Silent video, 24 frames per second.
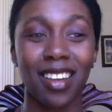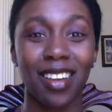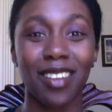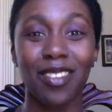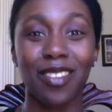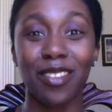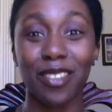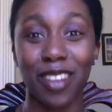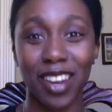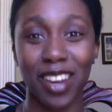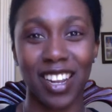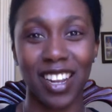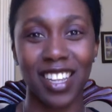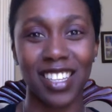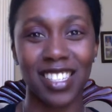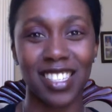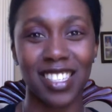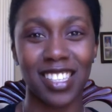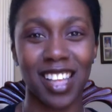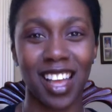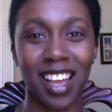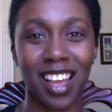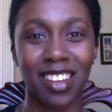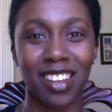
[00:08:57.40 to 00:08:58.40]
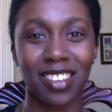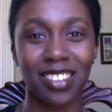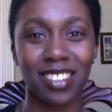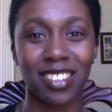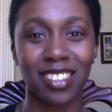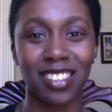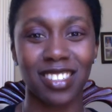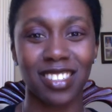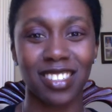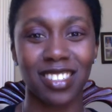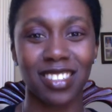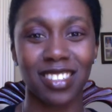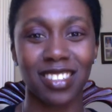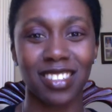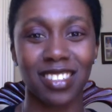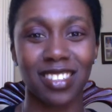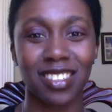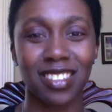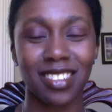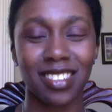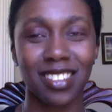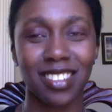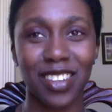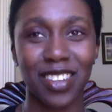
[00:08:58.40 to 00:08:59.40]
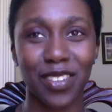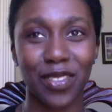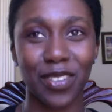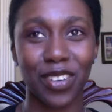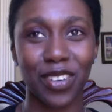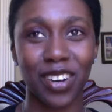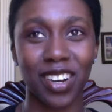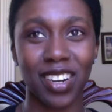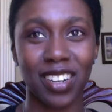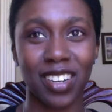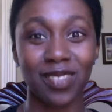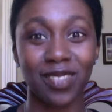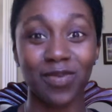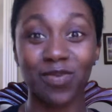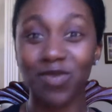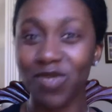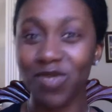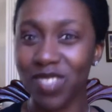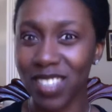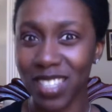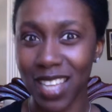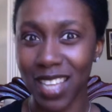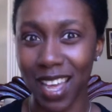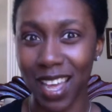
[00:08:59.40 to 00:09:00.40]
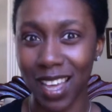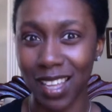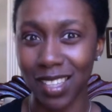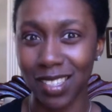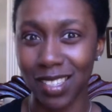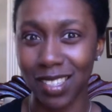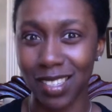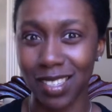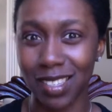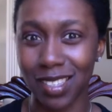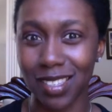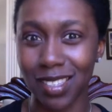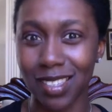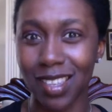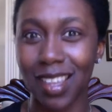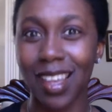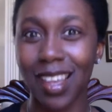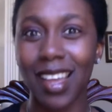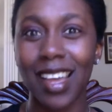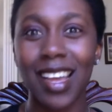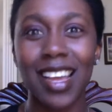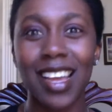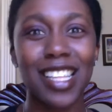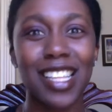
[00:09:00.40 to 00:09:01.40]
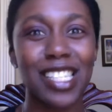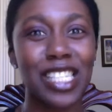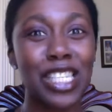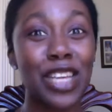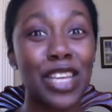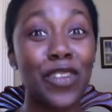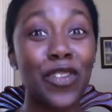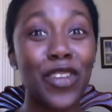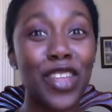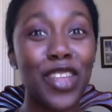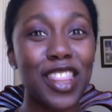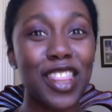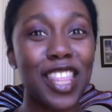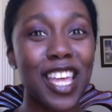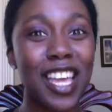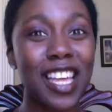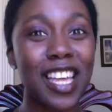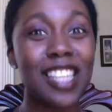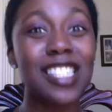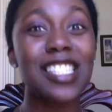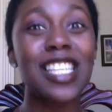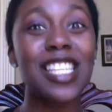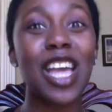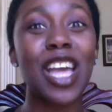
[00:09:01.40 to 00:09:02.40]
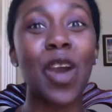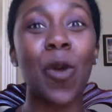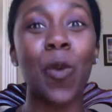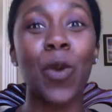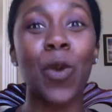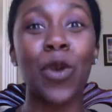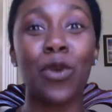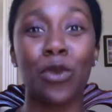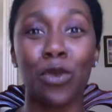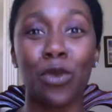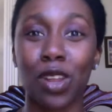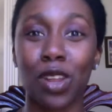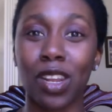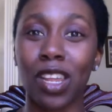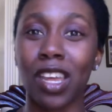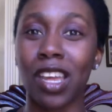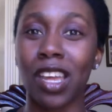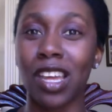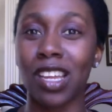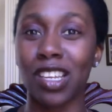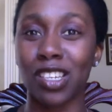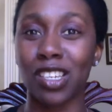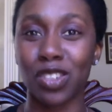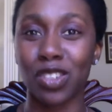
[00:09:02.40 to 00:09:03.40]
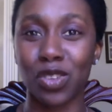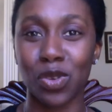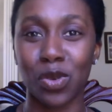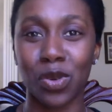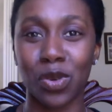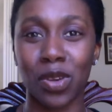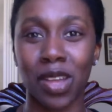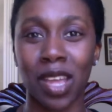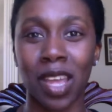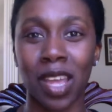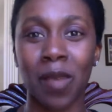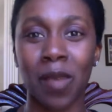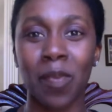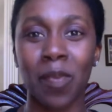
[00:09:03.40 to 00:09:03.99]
reading styles, different tastes, different things that we really enjoy.